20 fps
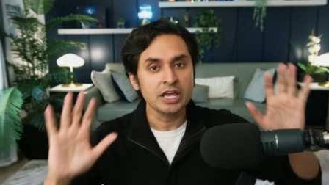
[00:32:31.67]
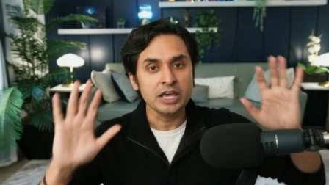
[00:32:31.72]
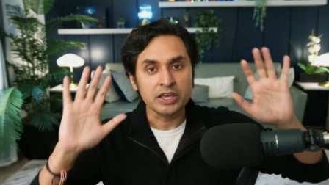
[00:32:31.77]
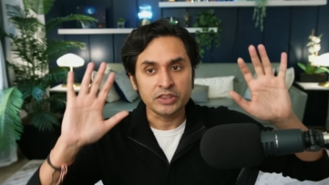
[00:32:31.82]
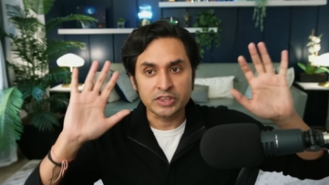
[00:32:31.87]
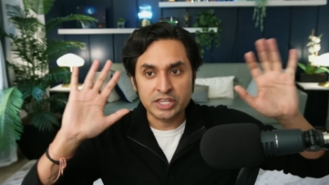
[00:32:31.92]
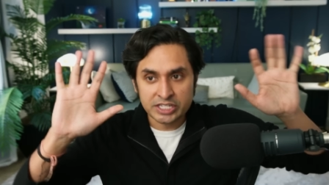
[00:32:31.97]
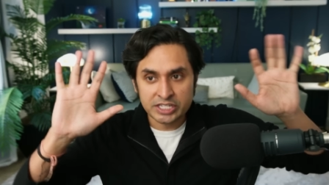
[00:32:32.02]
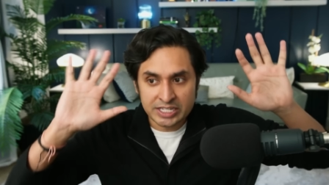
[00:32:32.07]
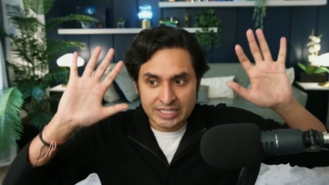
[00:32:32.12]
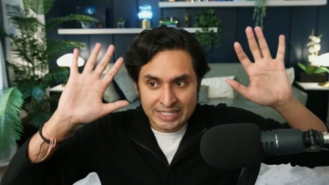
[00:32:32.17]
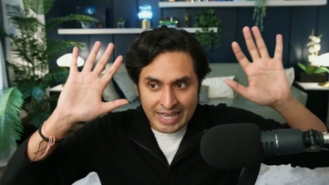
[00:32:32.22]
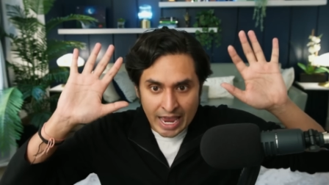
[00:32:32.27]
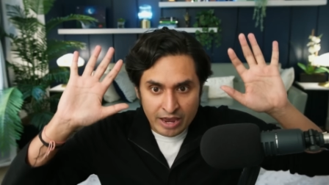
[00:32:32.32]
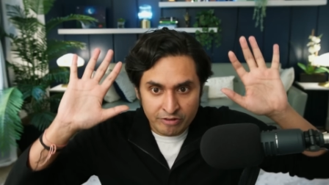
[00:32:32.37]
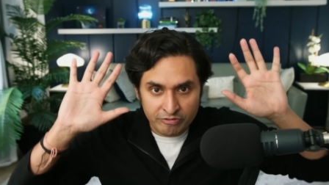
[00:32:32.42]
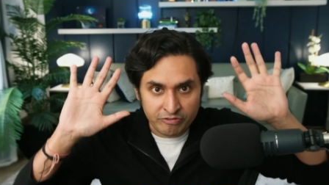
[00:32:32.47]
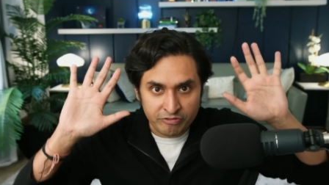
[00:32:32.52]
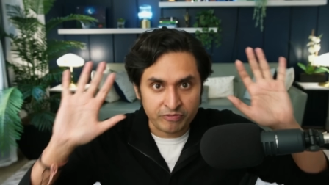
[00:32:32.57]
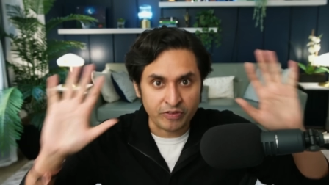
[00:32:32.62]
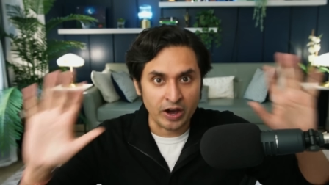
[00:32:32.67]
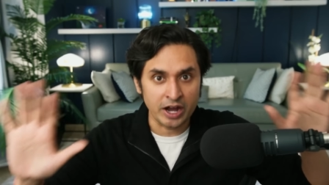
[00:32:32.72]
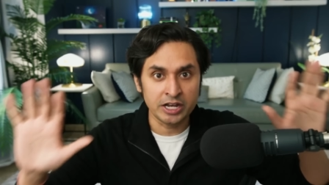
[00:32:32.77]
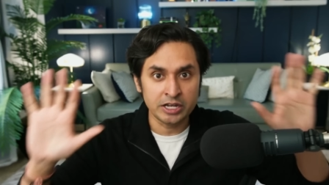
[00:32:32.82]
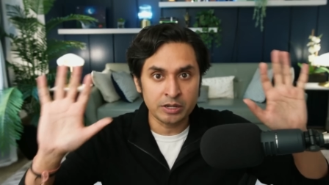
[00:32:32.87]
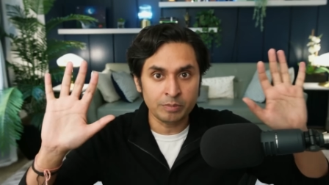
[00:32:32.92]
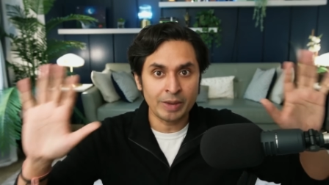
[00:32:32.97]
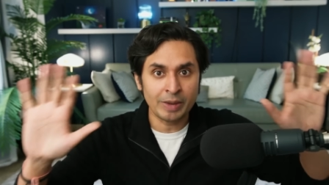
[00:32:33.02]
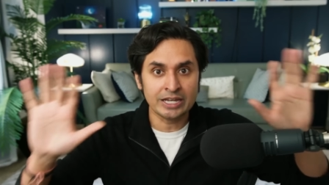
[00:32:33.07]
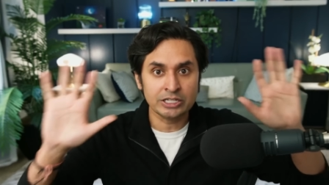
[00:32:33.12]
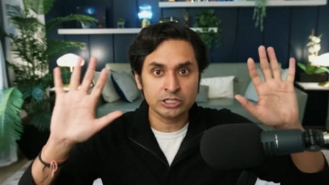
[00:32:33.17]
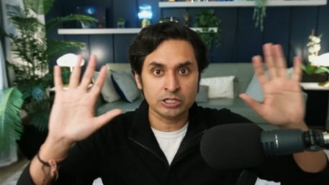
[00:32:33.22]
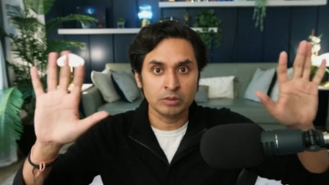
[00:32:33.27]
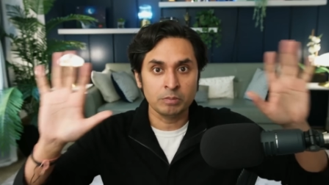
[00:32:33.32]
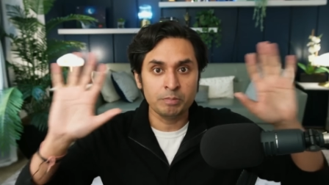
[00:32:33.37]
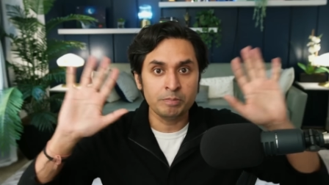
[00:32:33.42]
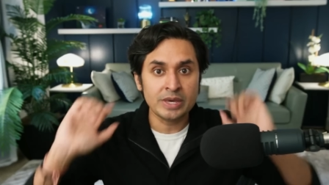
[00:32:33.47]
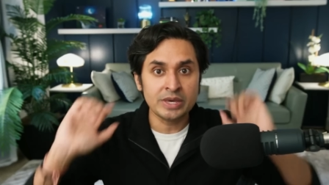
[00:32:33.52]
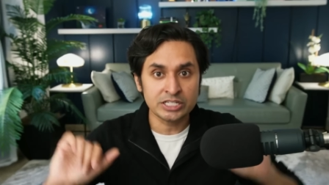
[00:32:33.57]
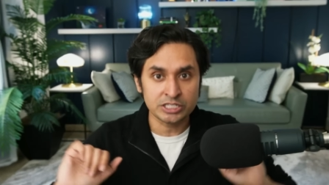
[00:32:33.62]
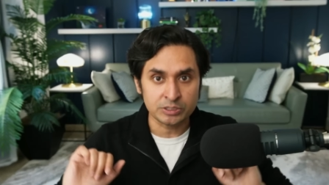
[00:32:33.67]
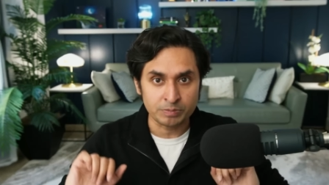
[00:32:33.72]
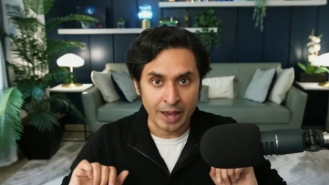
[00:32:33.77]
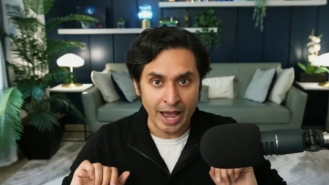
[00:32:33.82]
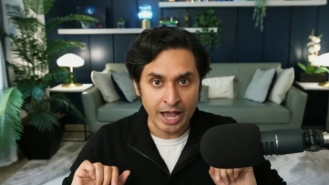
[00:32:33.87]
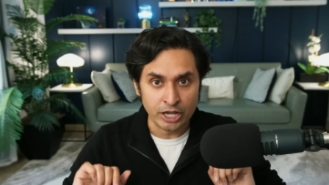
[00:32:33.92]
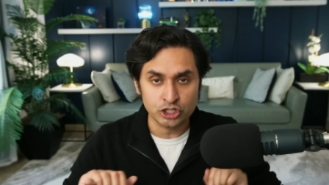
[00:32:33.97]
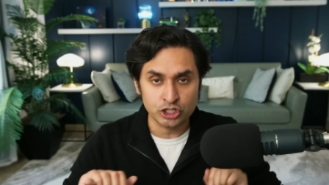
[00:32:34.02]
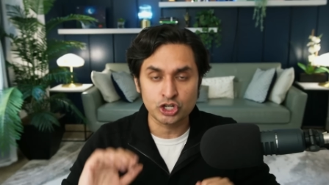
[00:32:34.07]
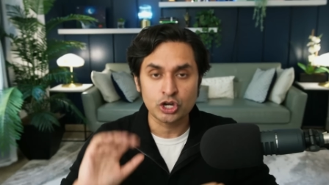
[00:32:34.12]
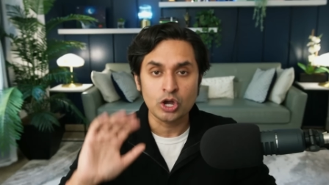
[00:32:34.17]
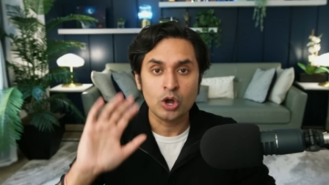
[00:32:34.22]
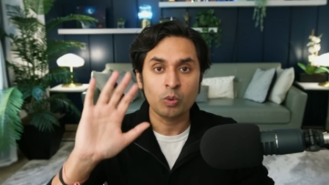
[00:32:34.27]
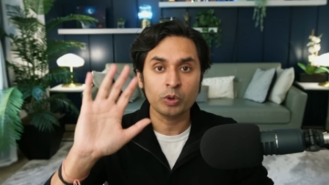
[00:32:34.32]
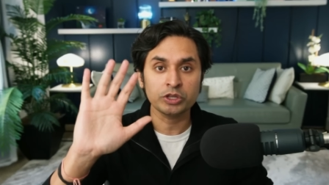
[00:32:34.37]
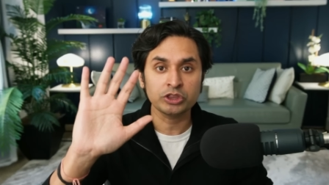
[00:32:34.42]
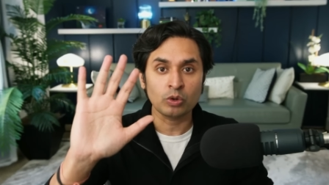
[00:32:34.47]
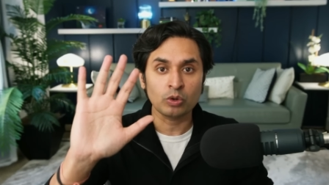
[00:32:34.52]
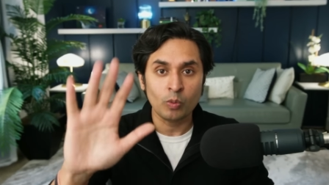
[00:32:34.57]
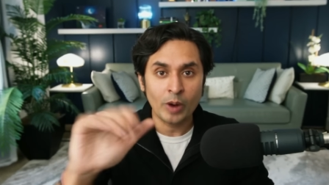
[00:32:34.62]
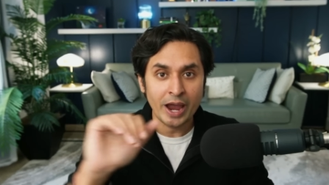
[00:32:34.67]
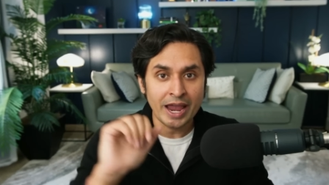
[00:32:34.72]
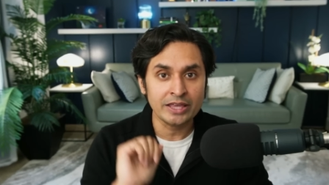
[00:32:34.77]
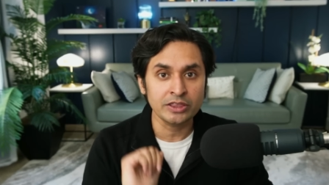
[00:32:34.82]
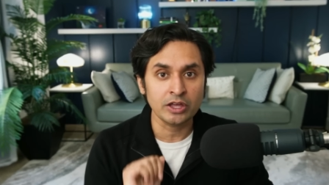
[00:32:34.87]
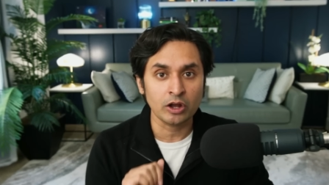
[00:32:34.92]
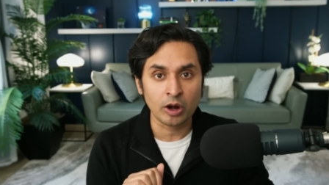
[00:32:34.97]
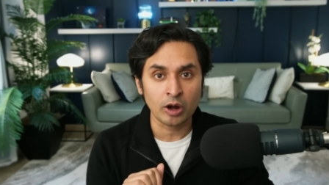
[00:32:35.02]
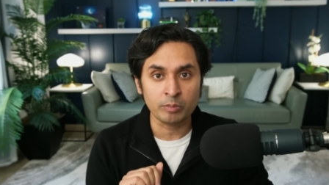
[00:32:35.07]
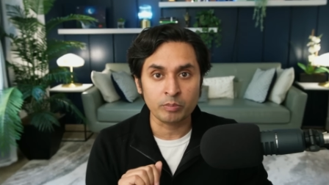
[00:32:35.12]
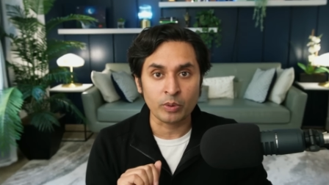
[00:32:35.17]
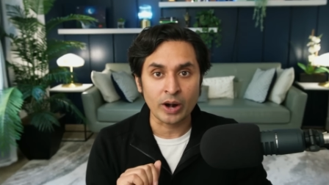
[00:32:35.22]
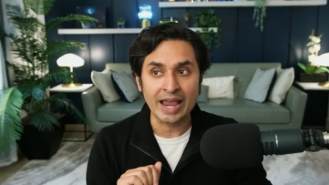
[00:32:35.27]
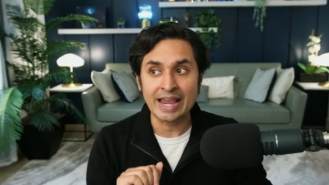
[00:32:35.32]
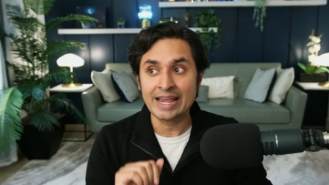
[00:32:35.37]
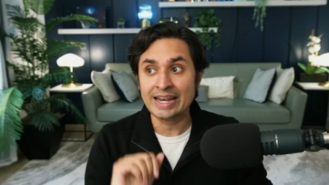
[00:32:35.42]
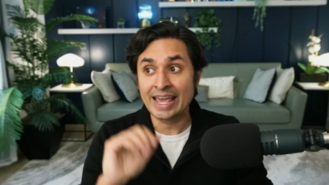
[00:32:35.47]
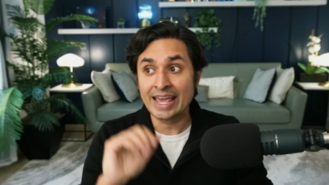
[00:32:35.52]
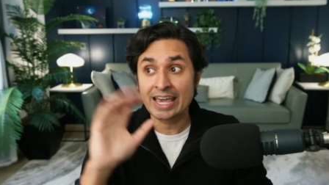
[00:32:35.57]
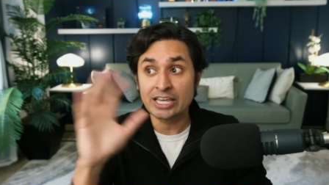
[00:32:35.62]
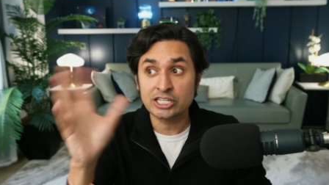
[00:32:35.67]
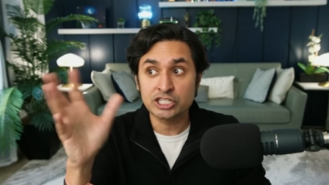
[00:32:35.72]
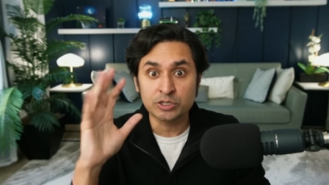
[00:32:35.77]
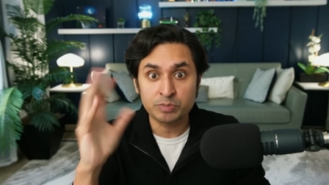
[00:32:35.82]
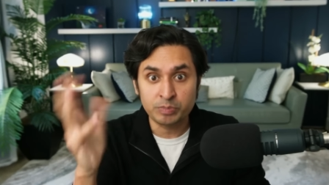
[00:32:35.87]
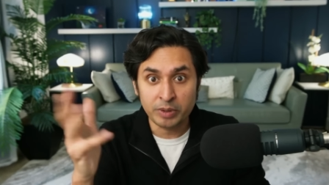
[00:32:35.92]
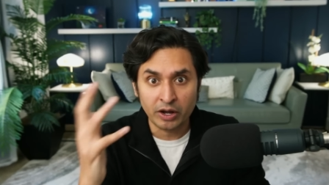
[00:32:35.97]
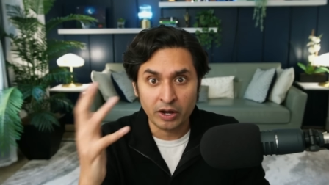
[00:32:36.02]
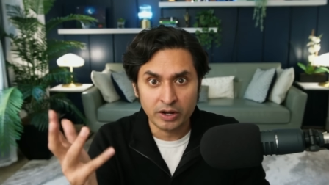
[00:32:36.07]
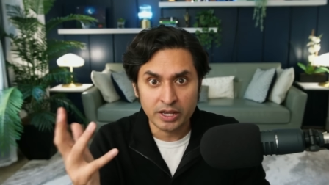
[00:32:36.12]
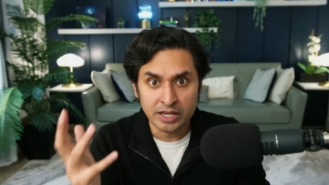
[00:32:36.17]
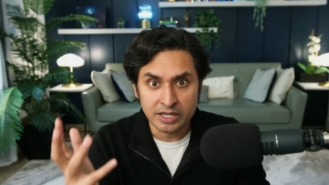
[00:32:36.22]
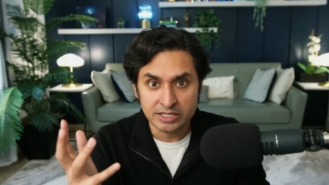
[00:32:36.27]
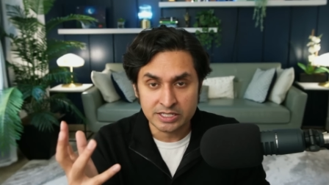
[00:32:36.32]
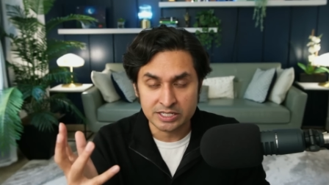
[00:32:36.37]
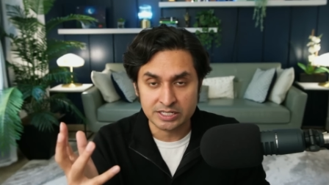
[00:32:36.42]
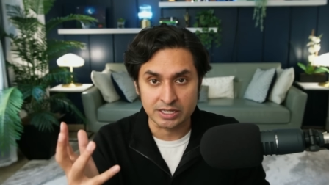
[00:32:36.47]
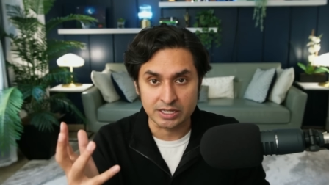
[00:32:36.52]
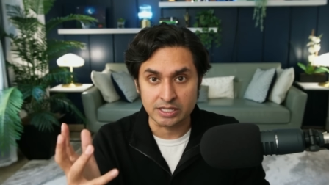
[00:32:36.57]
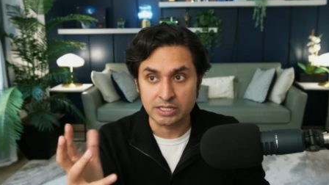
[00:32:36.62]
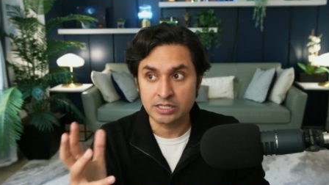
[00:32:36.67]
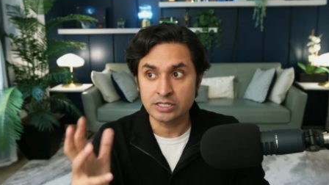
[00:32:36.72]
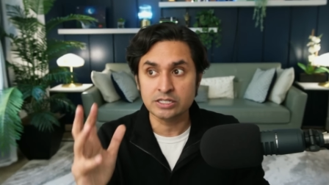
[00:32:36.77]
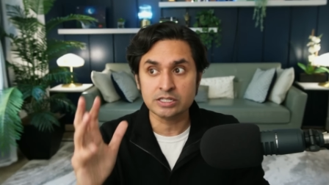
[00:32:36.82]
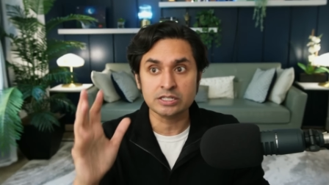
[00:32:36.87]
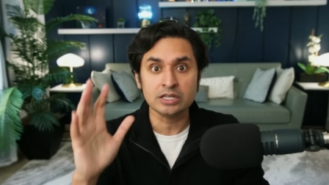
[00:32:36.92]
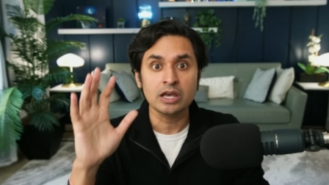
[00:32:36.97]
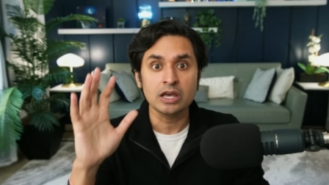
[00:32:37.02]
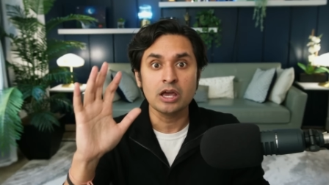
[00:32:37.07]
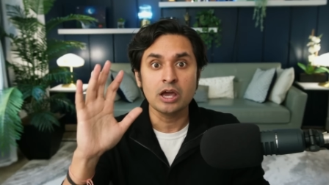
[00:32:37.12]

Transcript: This is a fundamental mismatch with the way that our brain experiences